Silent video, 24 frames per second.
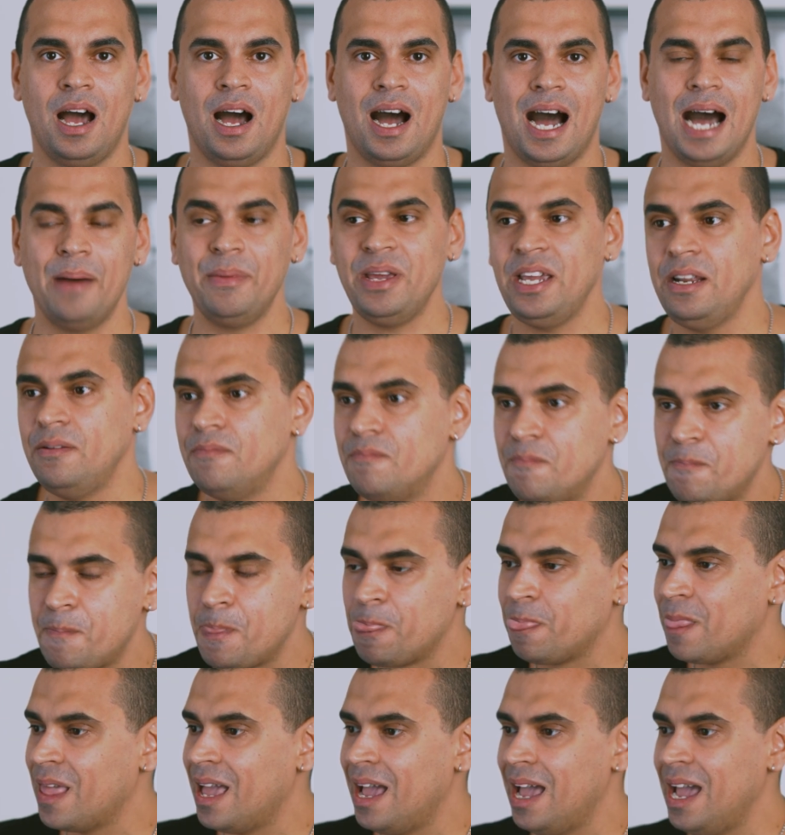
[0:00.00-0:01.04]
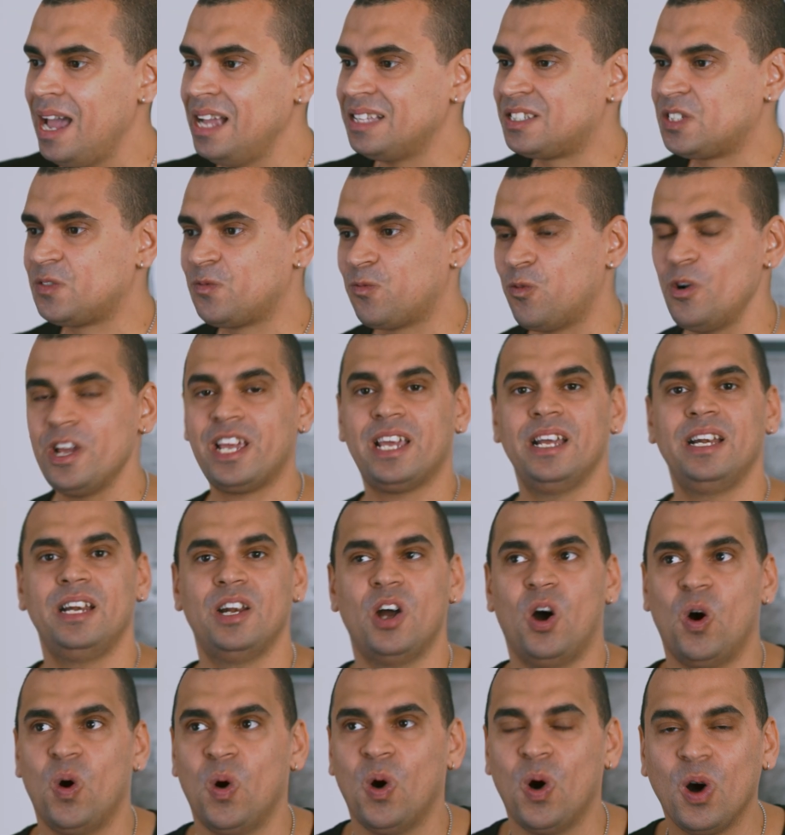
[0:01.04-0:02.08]
I mean, it's
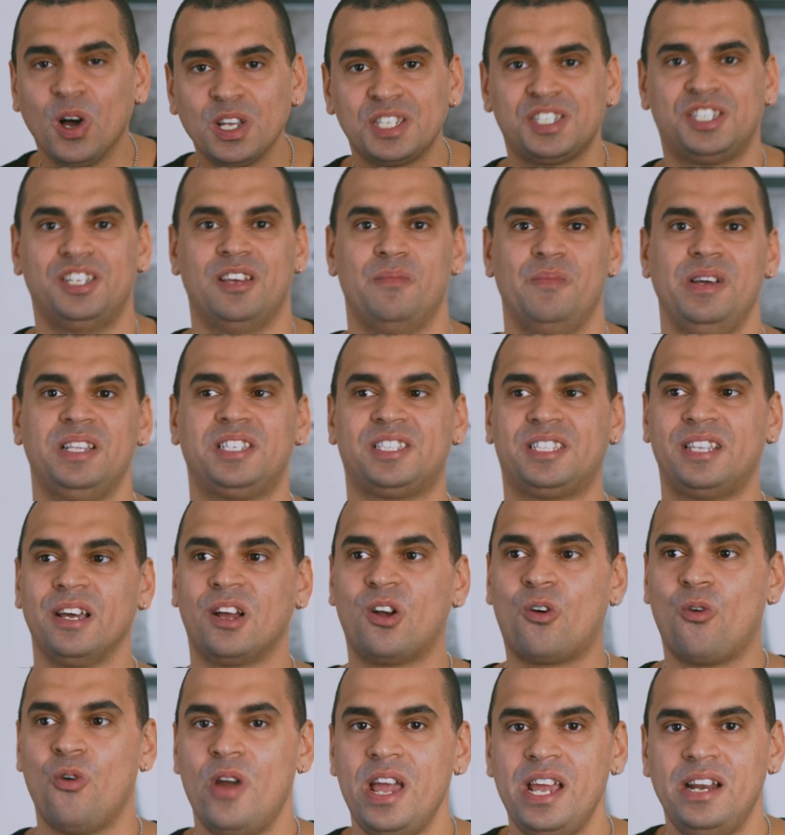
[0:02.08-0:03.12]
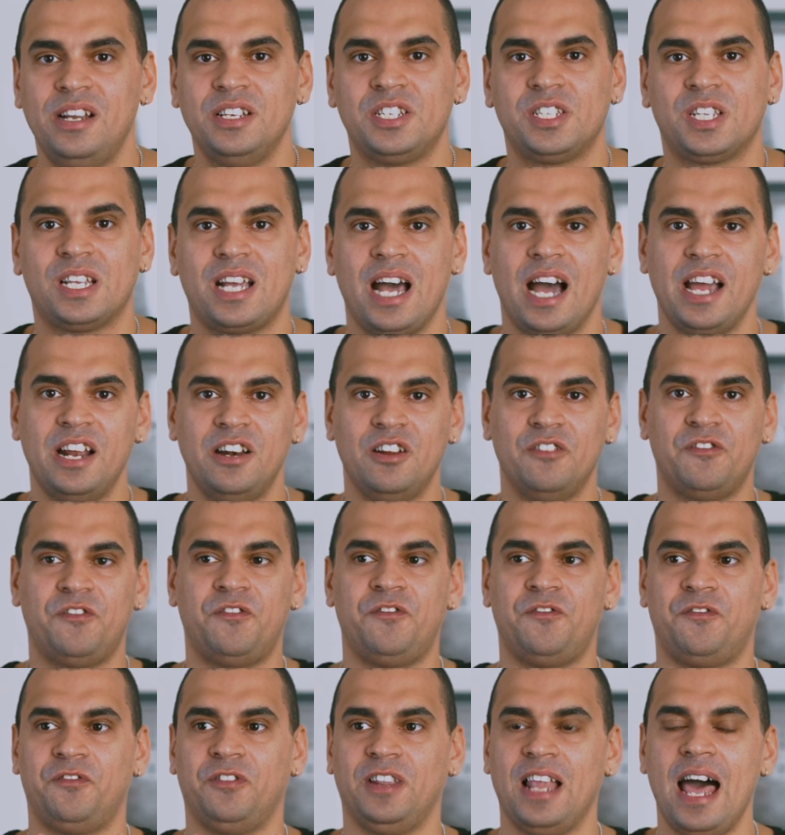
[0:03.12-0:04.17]
freaking awesome. It's the greatest kind of
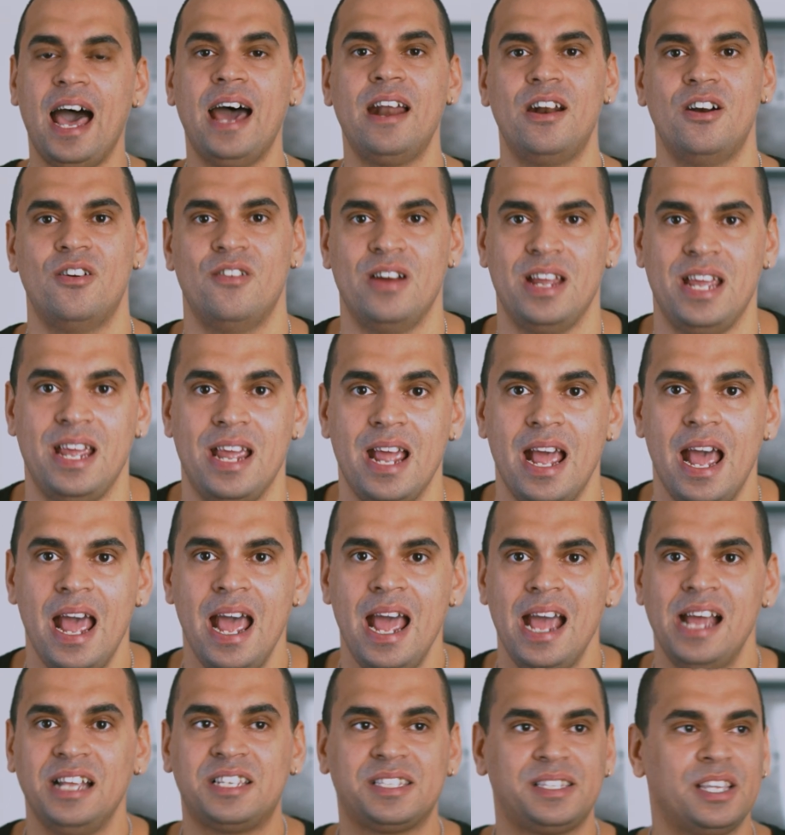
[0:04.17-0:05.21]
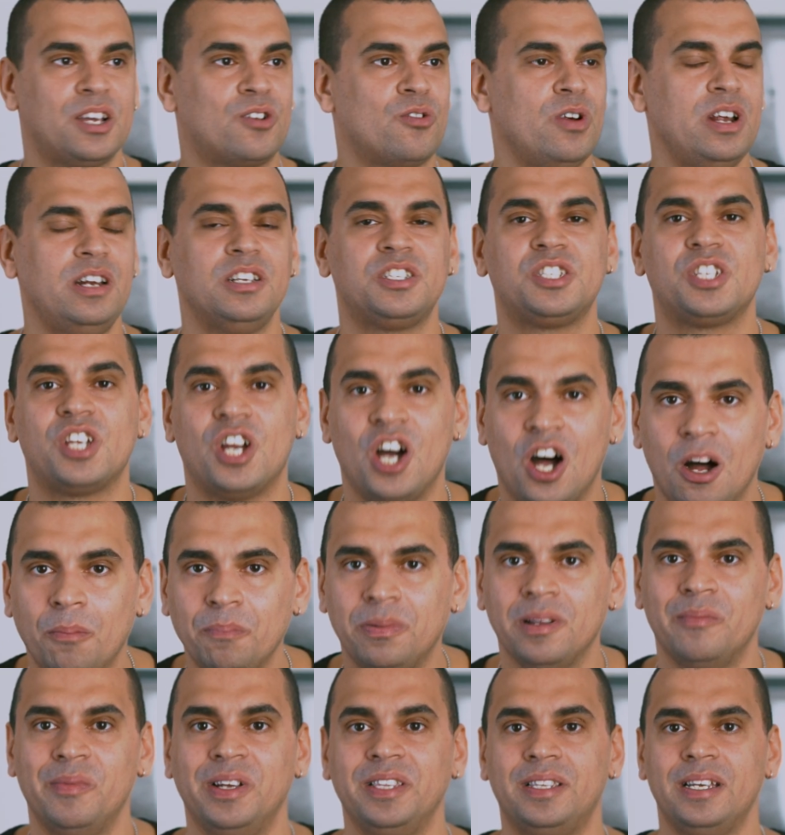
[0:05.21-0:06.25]
flattery. It's the greatest
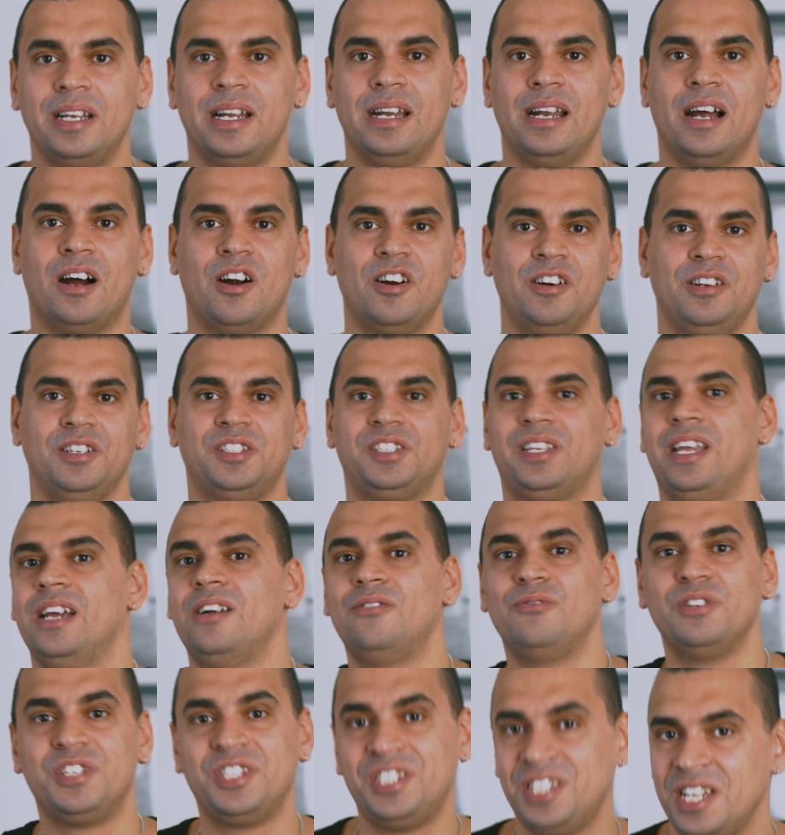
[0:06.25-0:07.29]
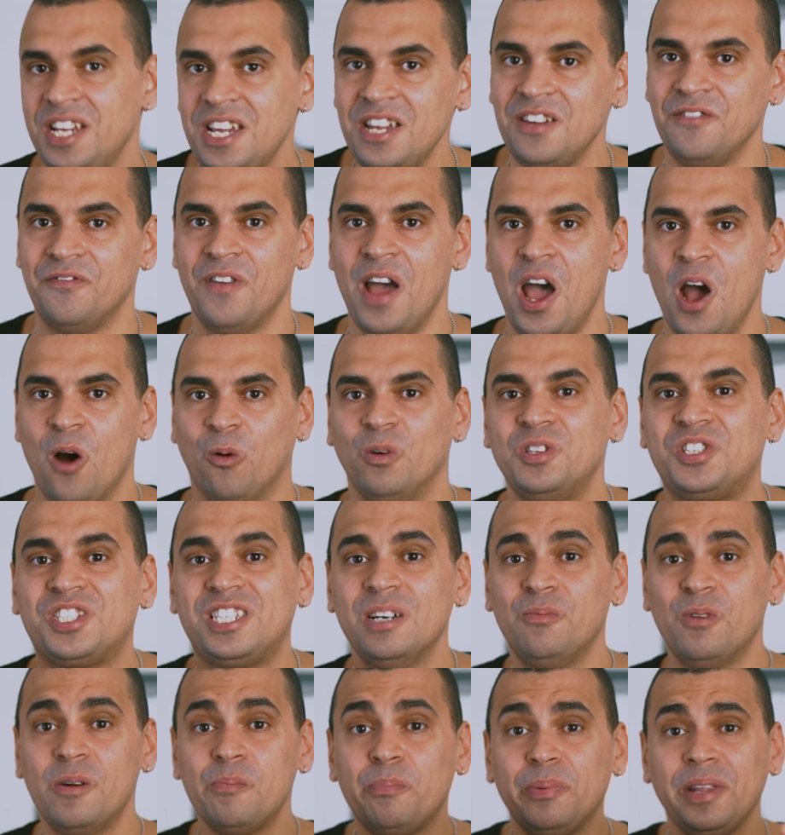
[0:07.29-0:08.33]
compliment that an artist can receive. When
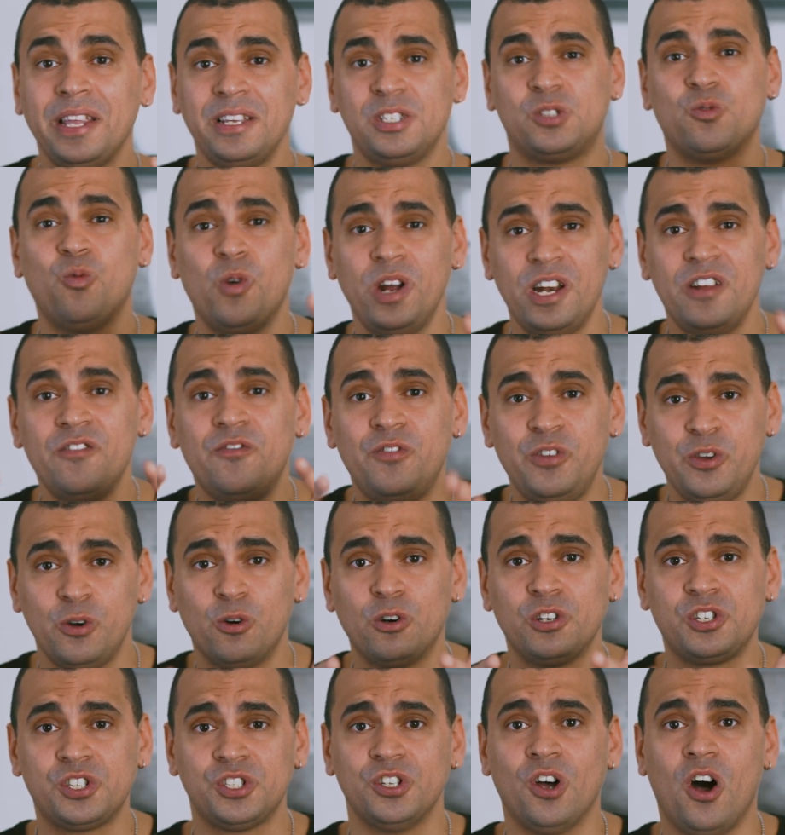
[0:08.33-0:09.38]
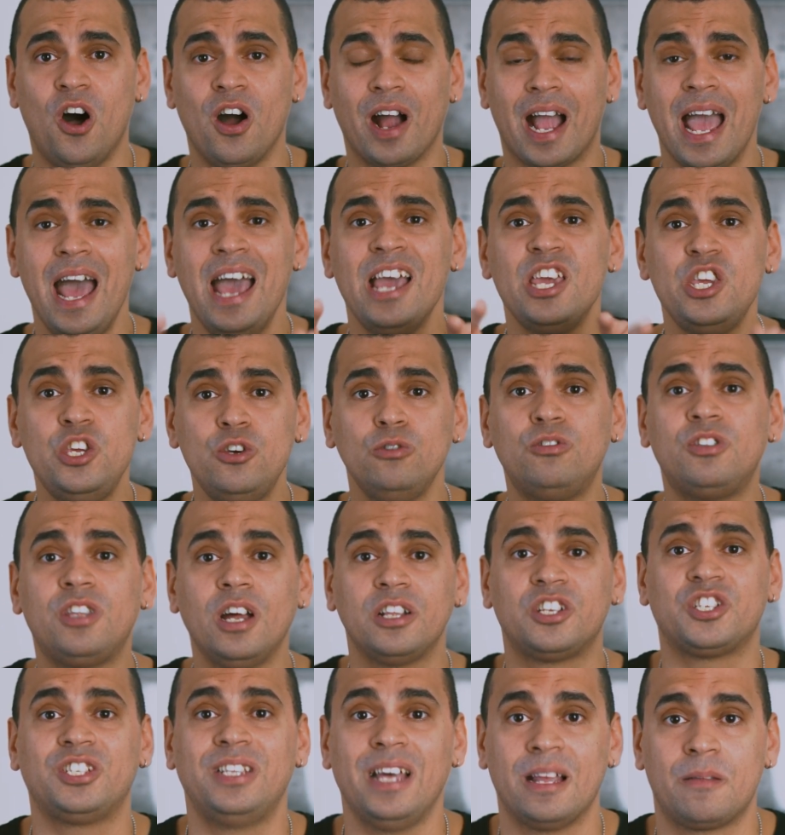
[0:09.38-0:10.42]
someone plays one of your songs, you
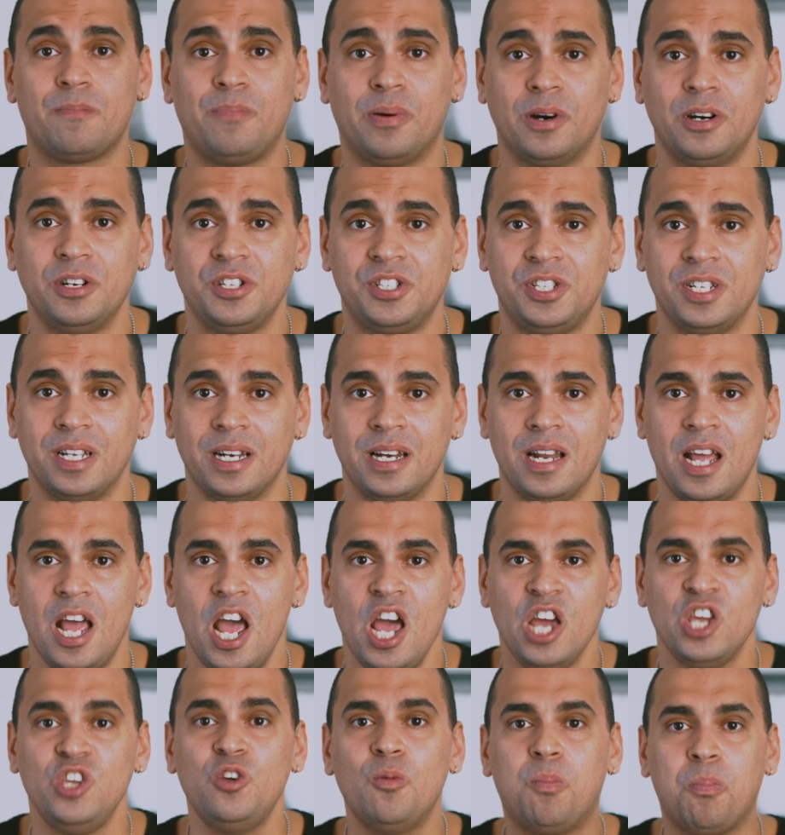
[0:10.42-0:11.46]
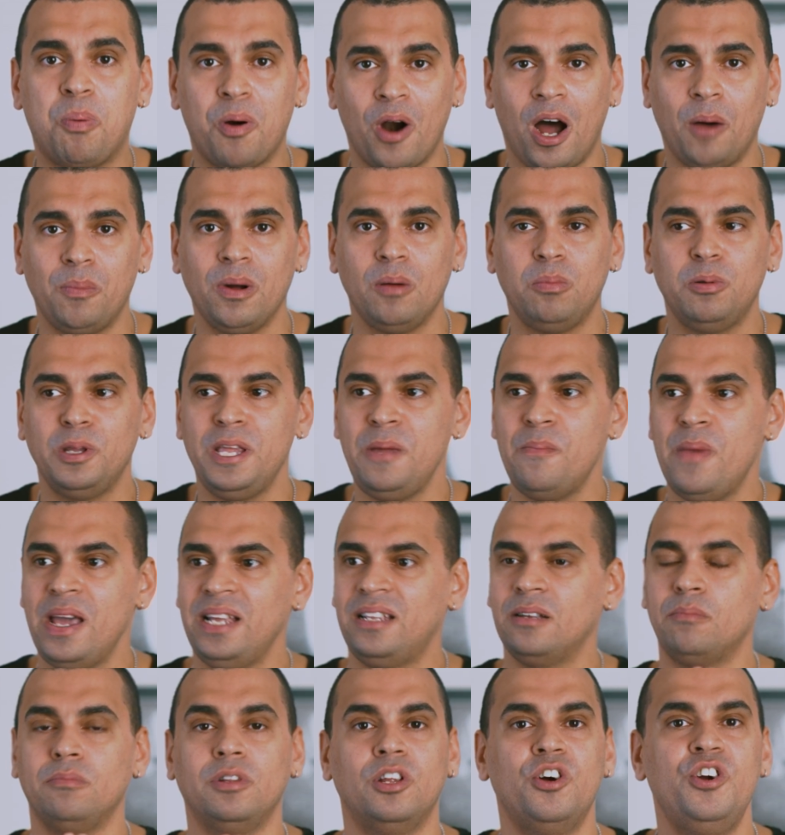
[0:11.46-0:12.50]
touch that person. You probably
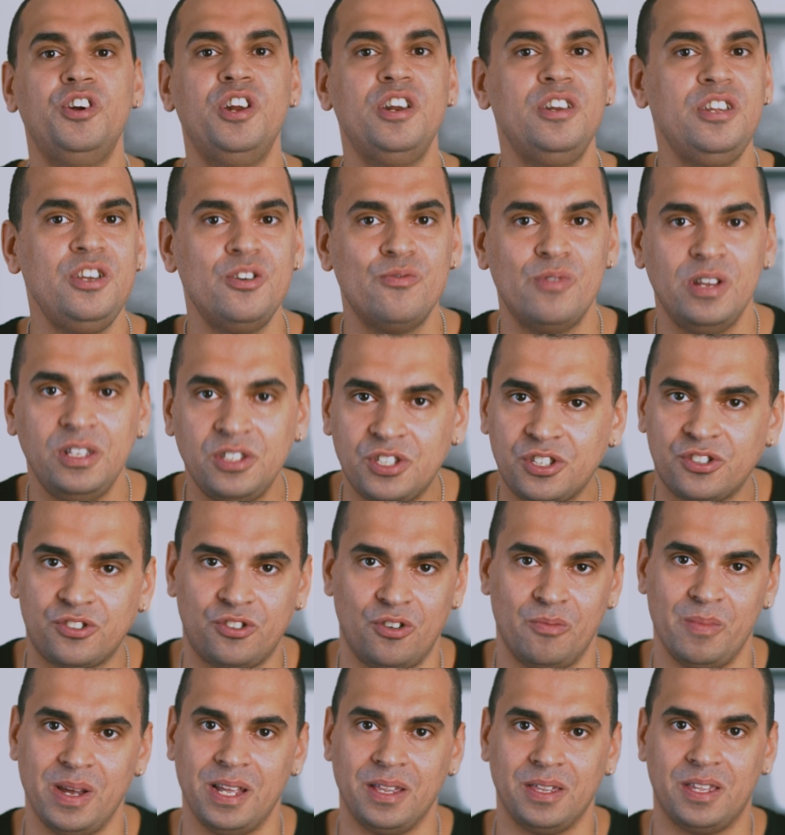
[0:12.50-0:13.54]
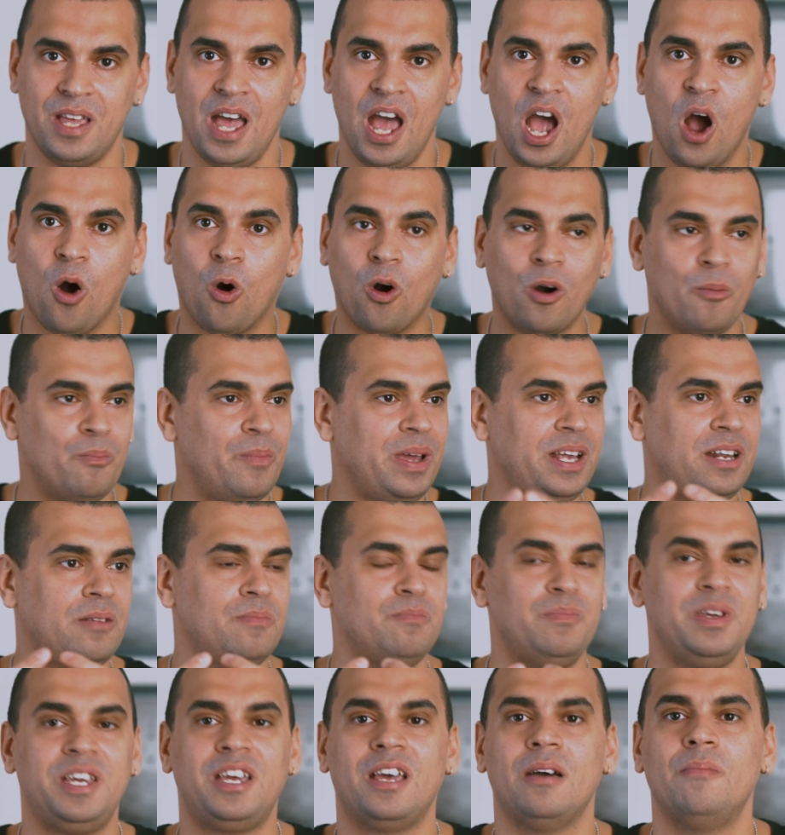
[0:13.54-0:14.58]
made them learn a new instrument or made
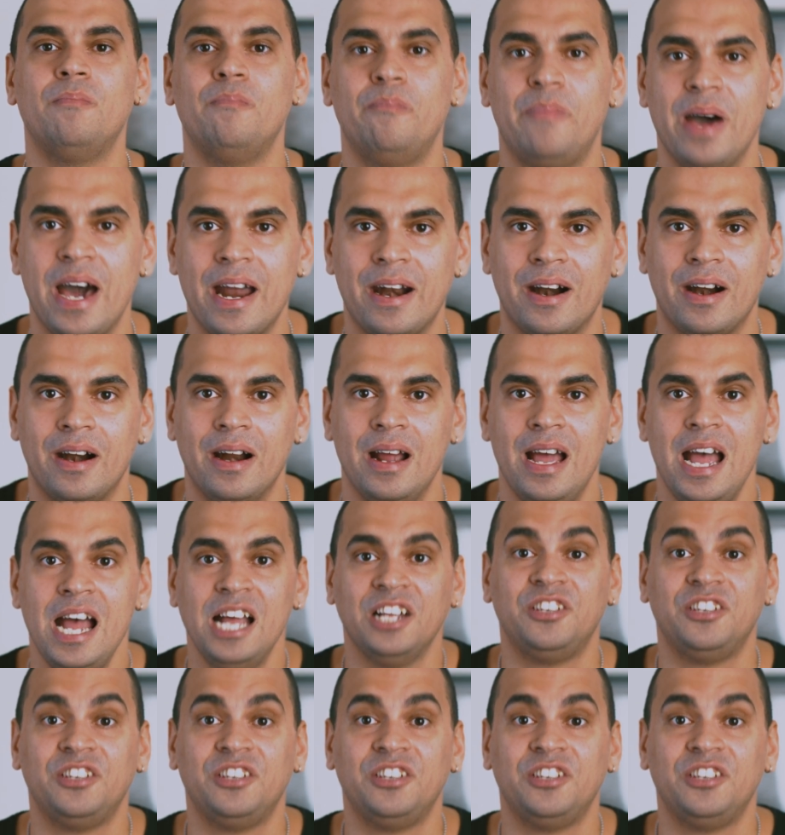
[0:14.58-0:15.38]
them become better.